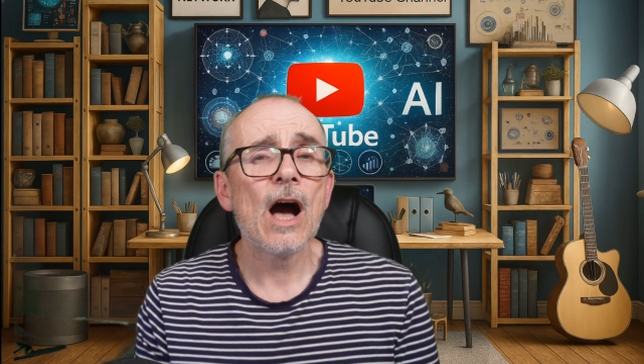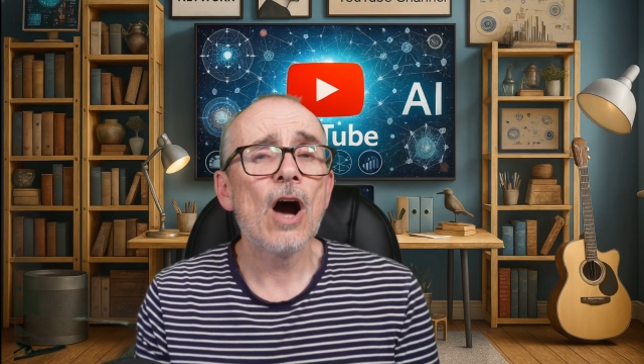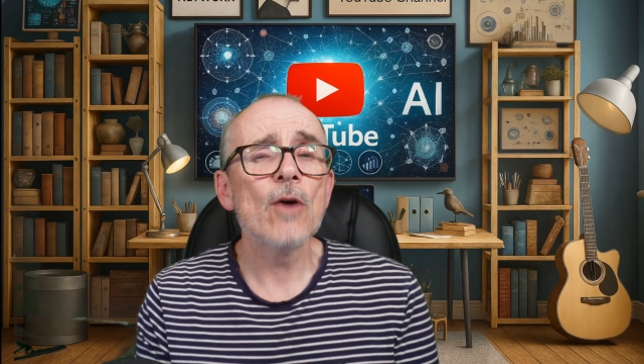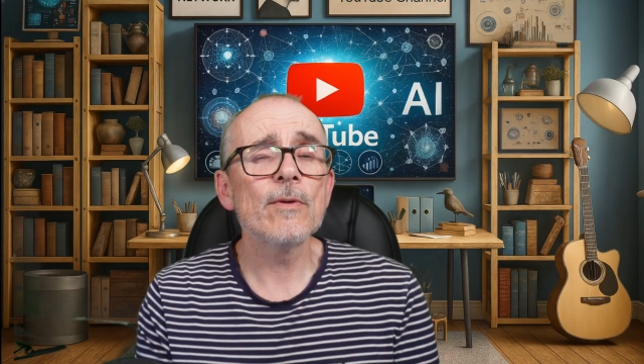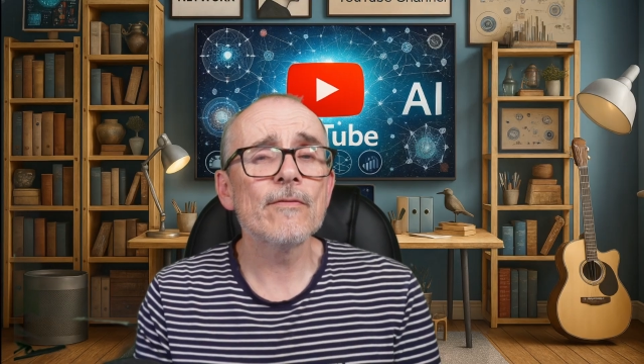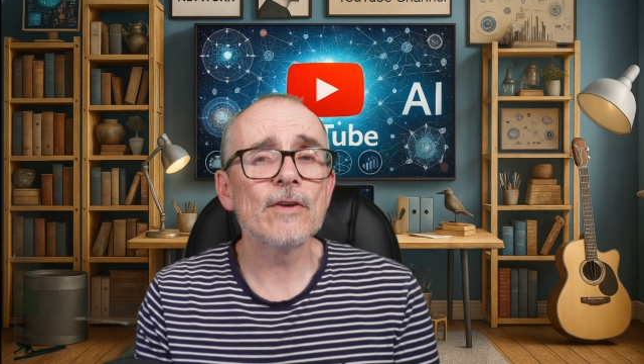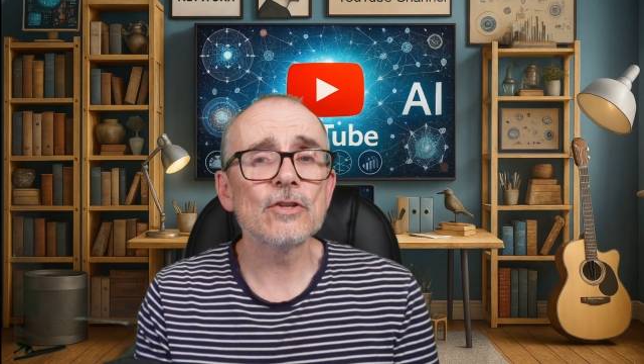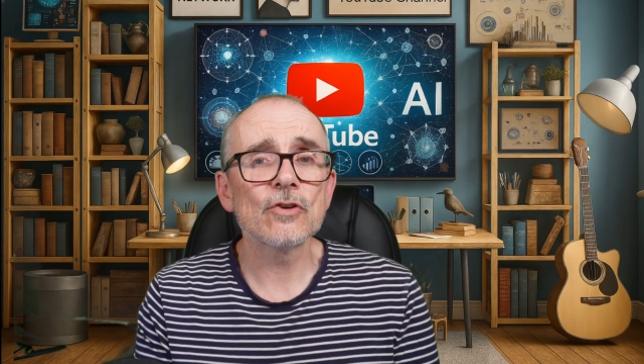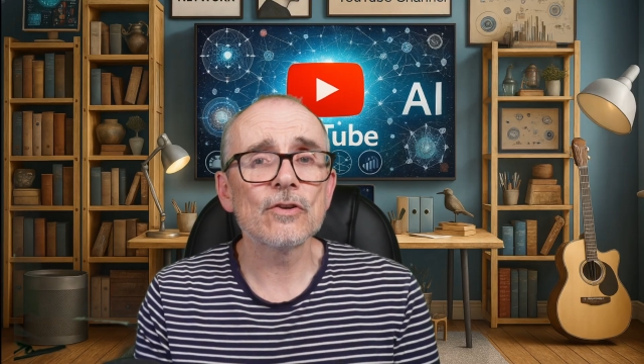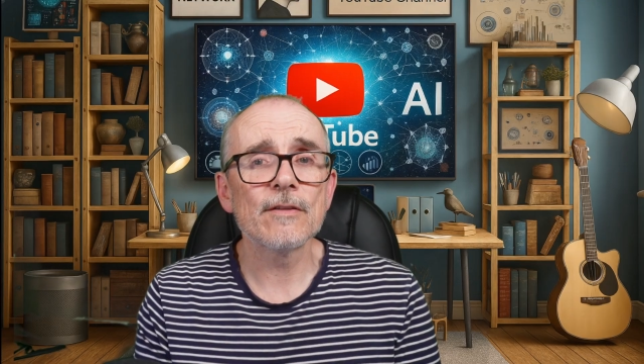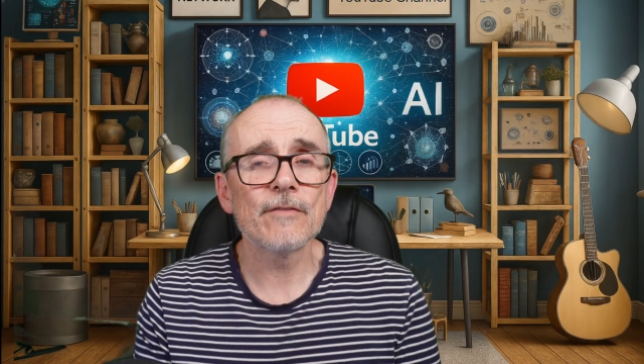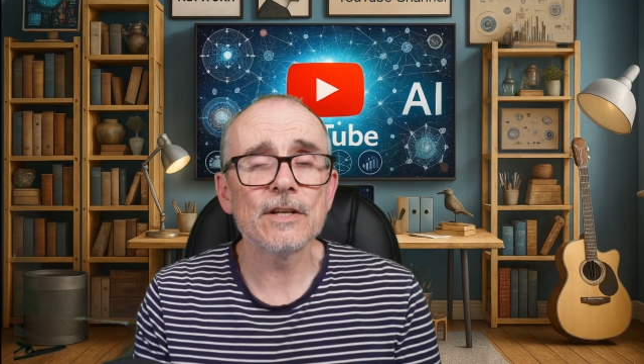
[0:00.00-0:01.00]
Hope you've
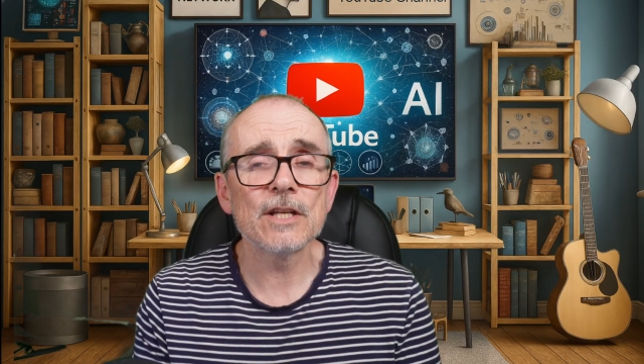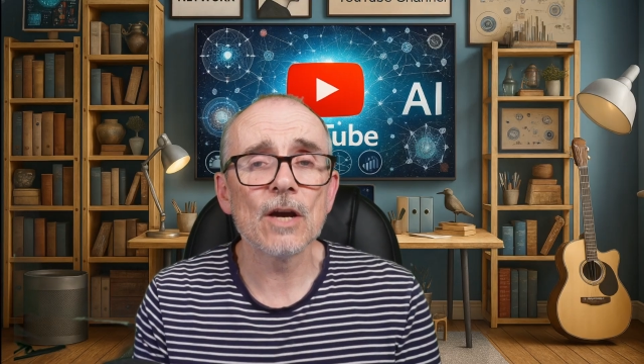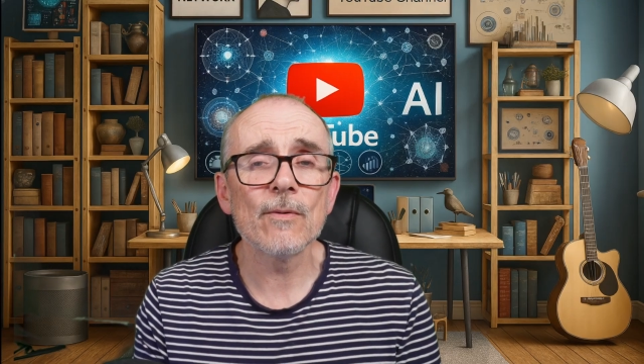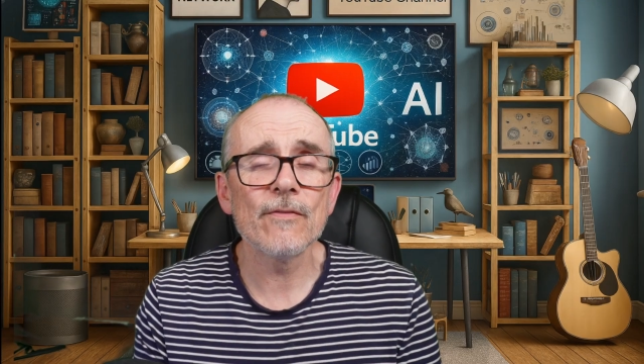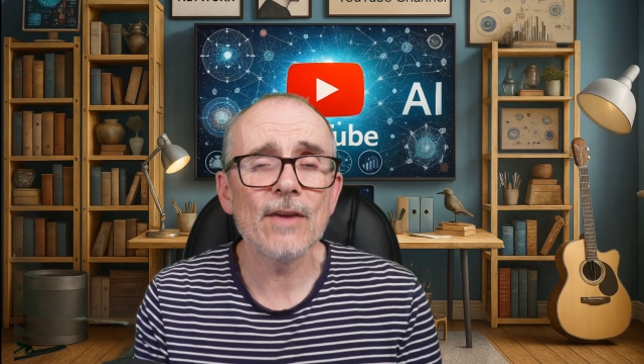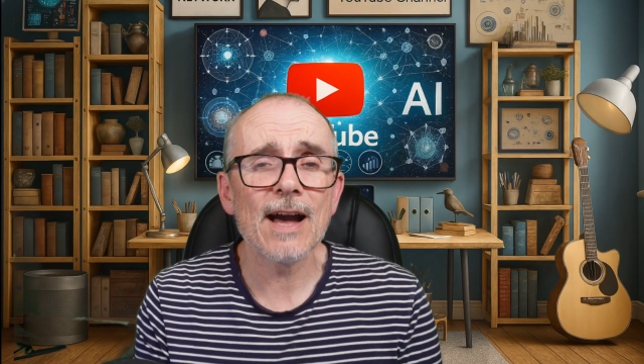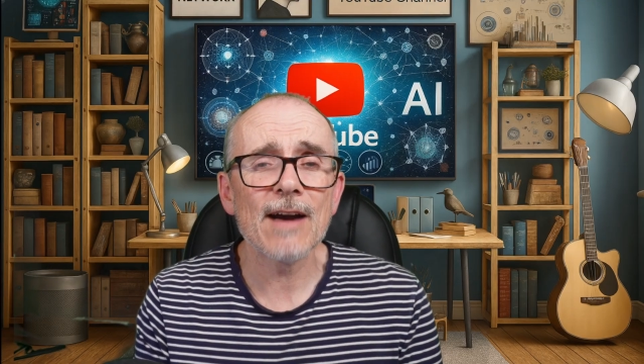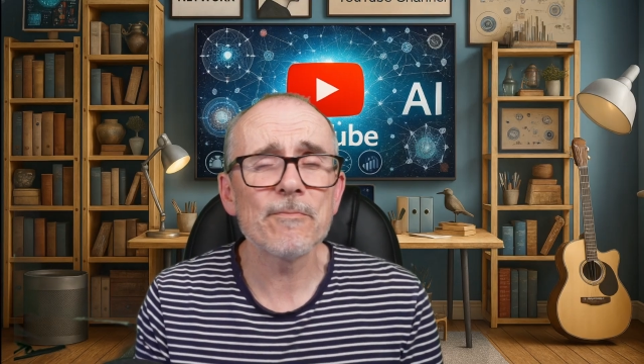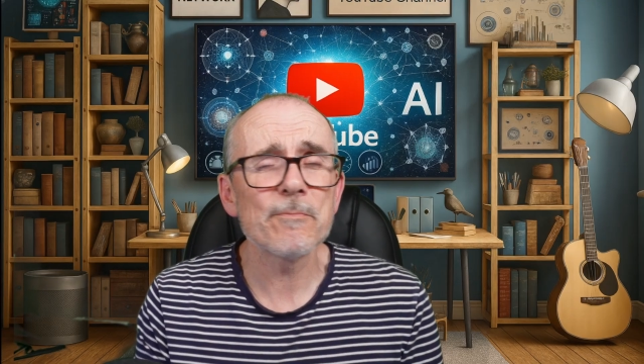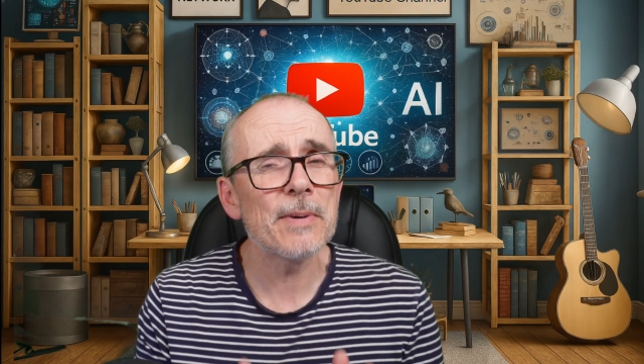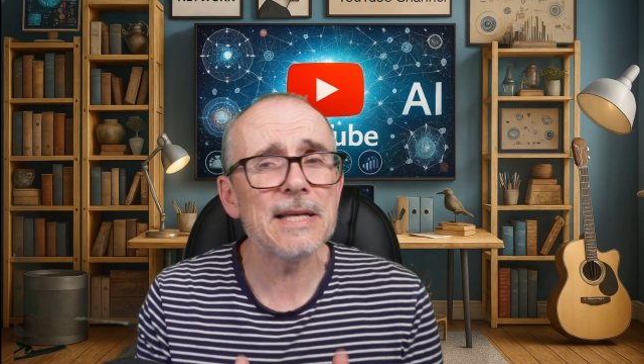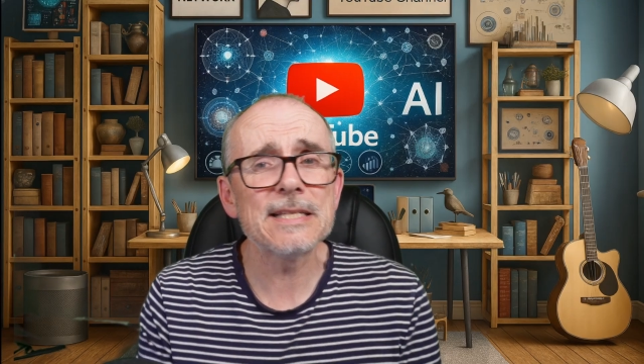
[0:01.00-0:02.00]
enjoyed the video. If you have,
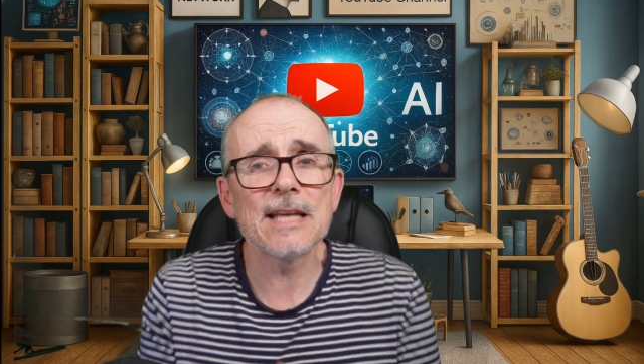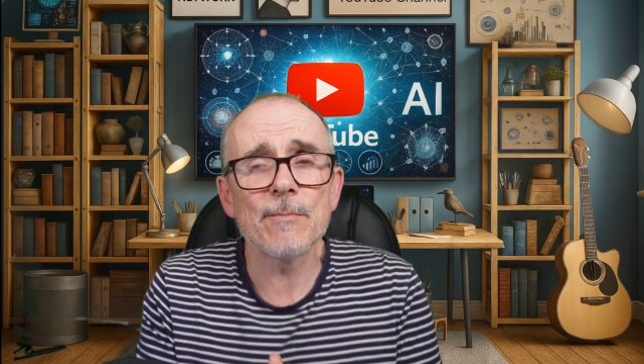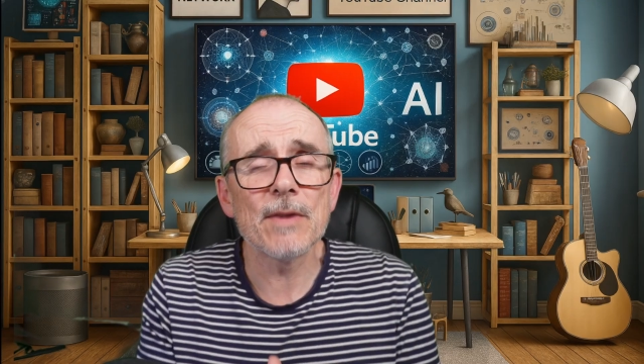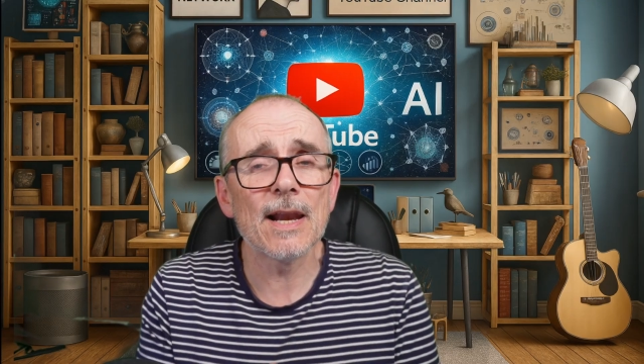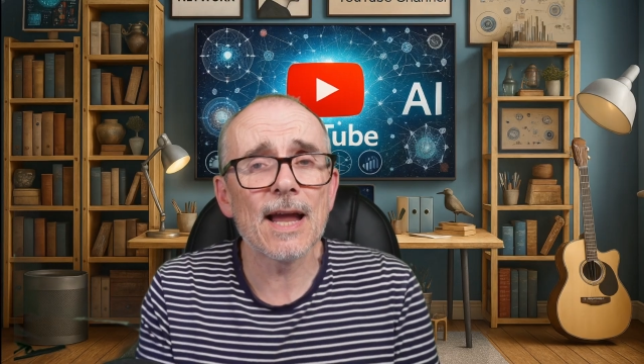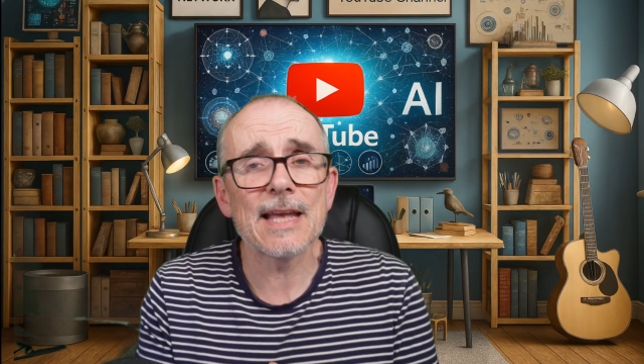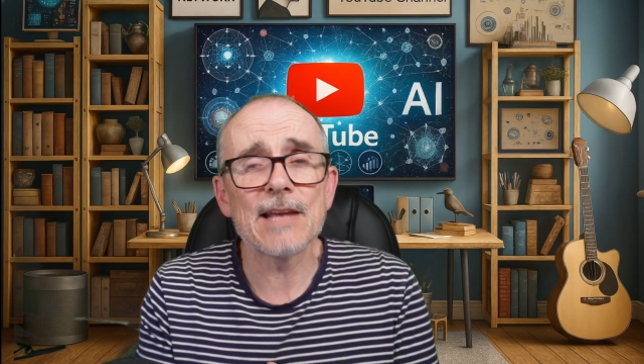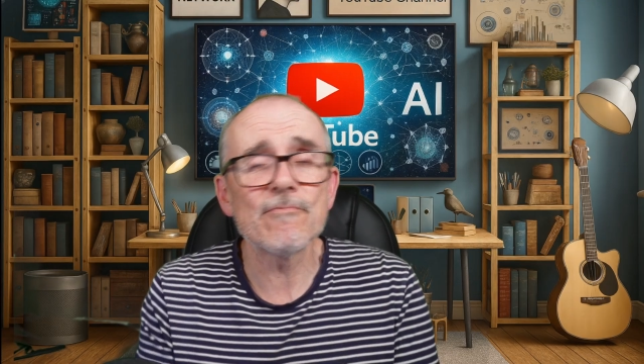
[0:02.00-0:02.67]
please give me a like.